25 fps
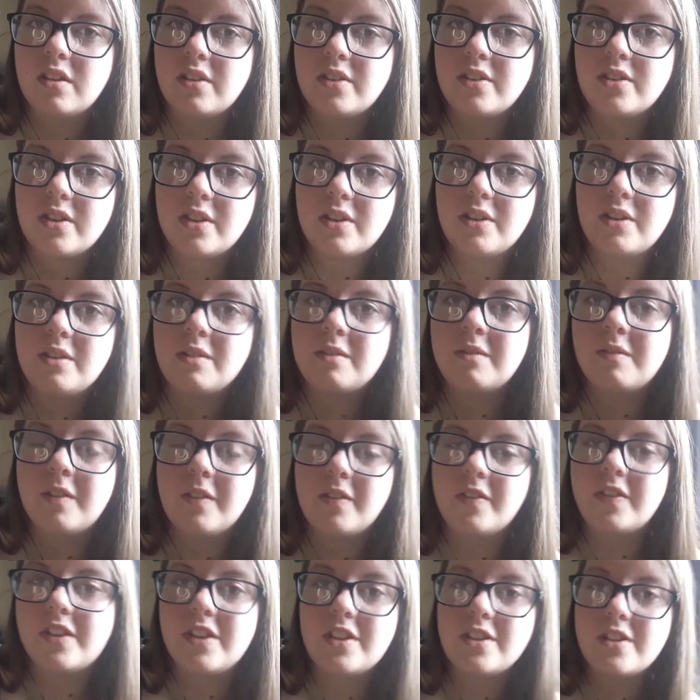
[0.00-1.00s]
show you the
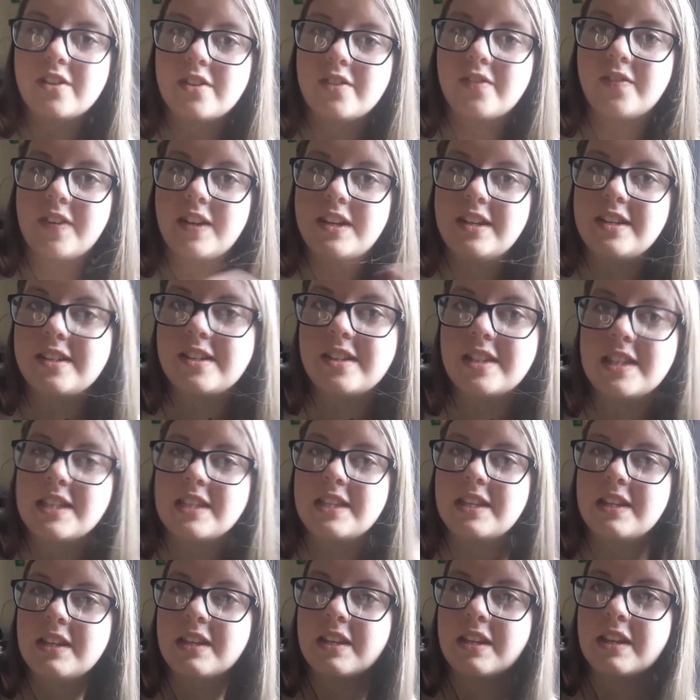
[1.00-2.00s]
finished
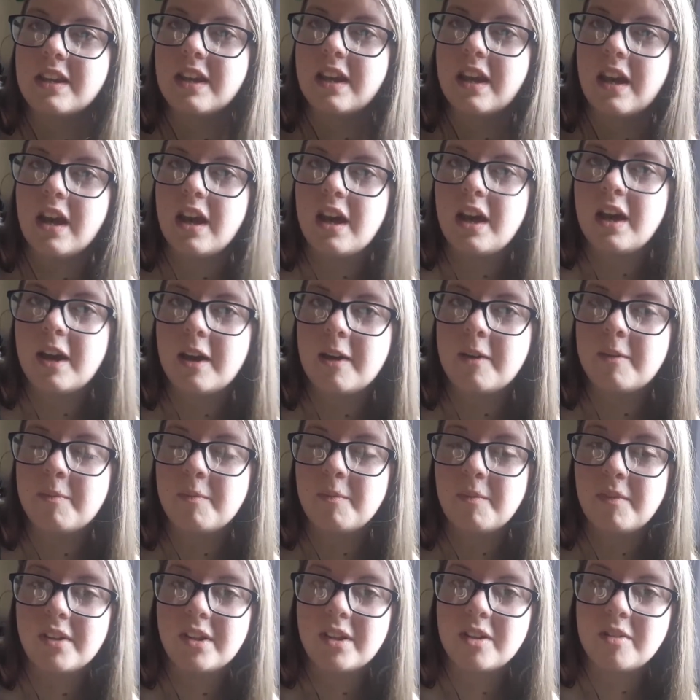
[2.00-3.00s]
face
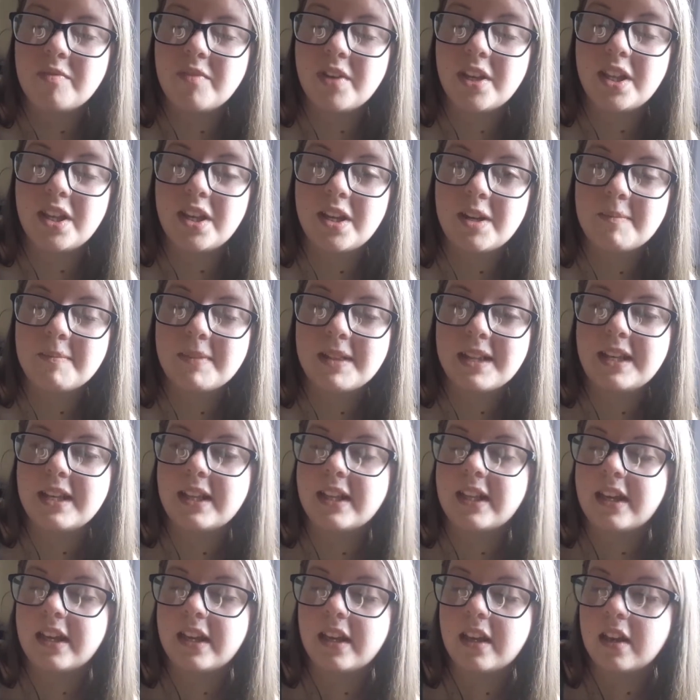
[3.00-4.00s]
um, when I'm ready
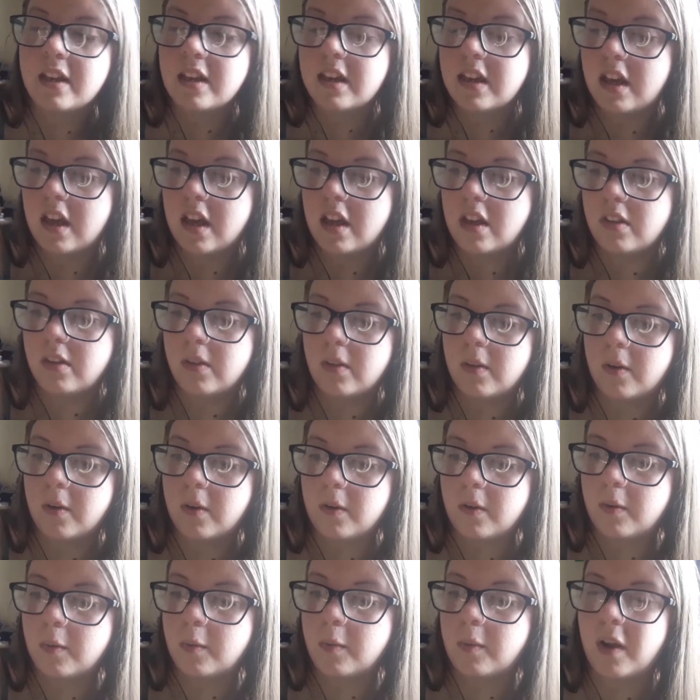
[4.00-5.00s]
completely.
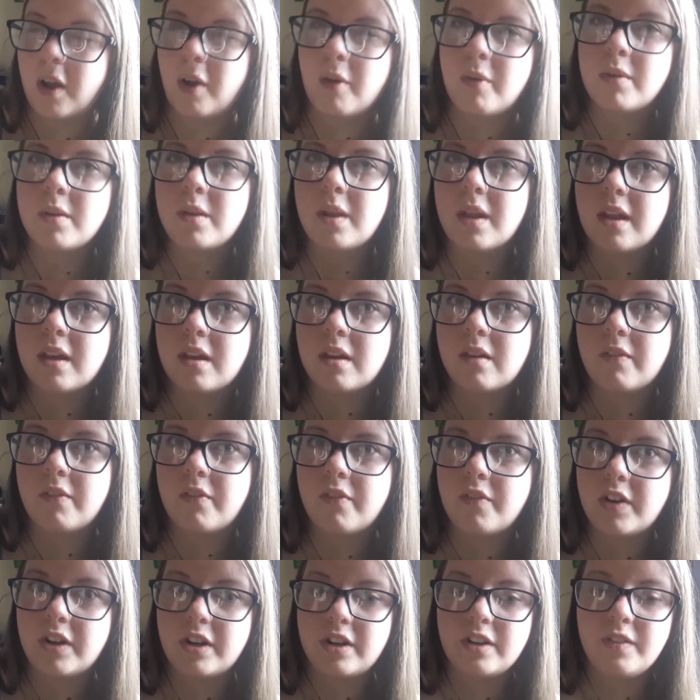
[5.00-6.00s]
So we're going at
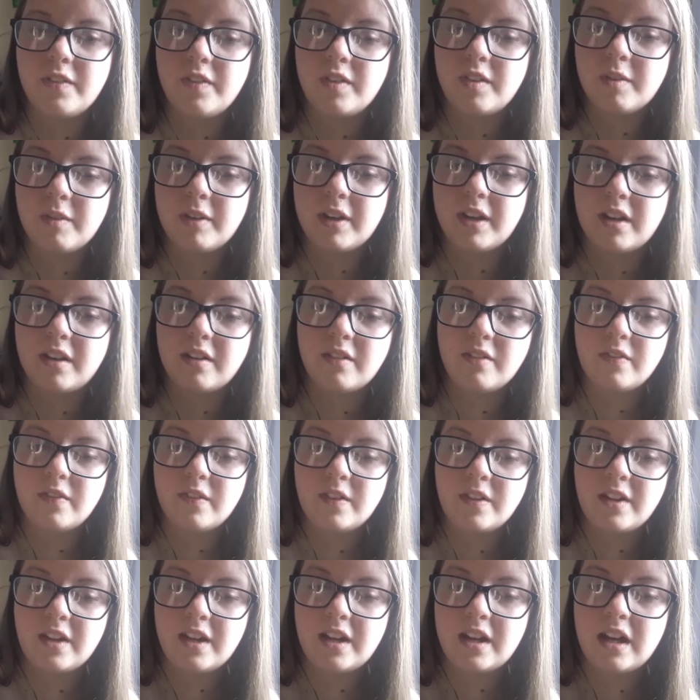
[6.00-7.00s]
5, so I have
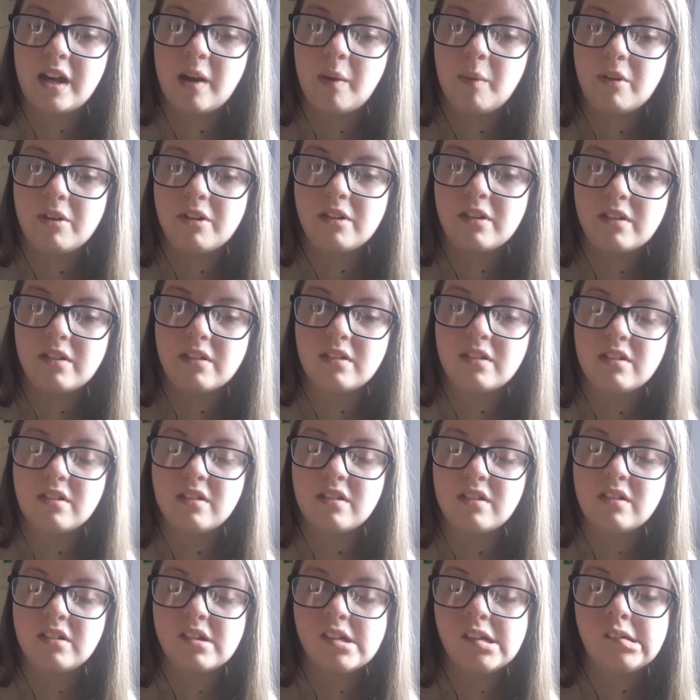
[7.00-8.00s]
an hour
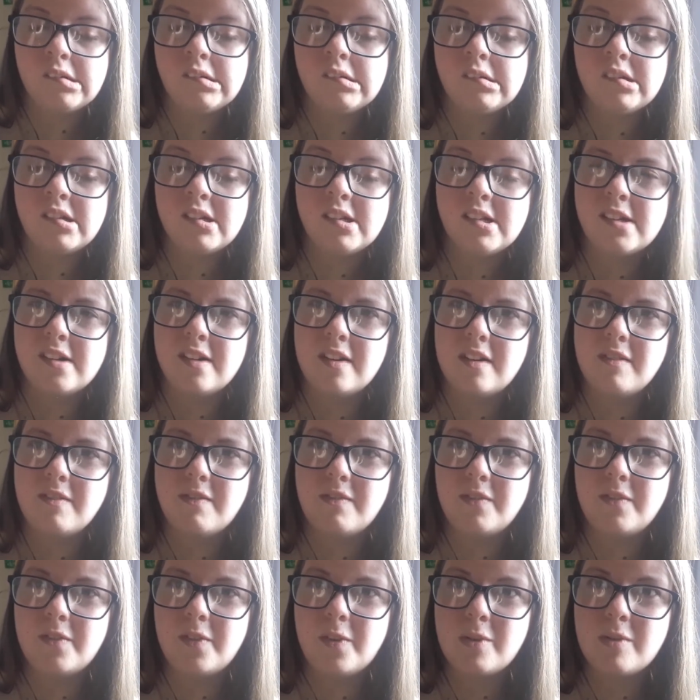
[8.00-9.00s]

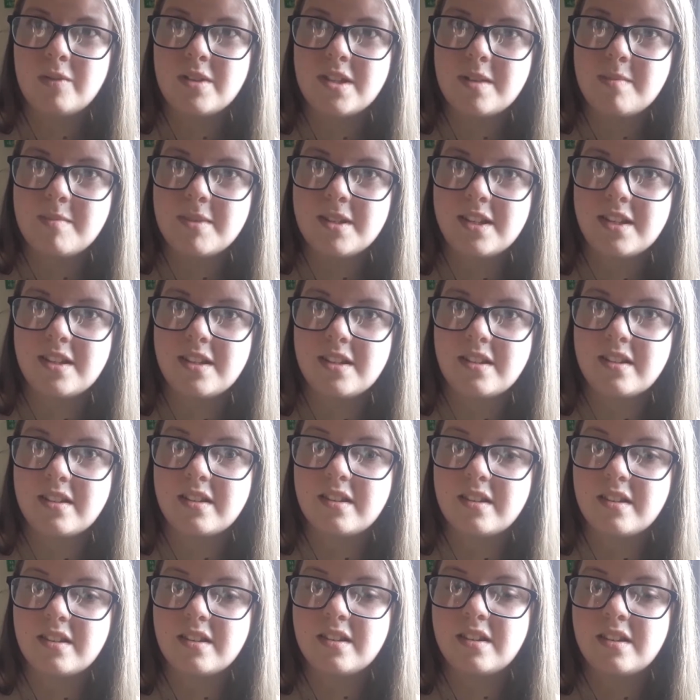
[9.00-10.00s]
40
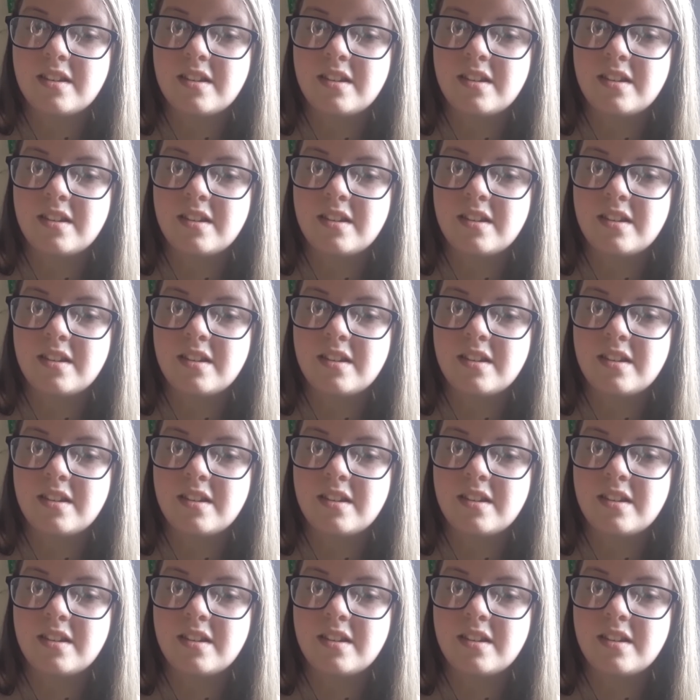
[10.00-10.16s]
minutes.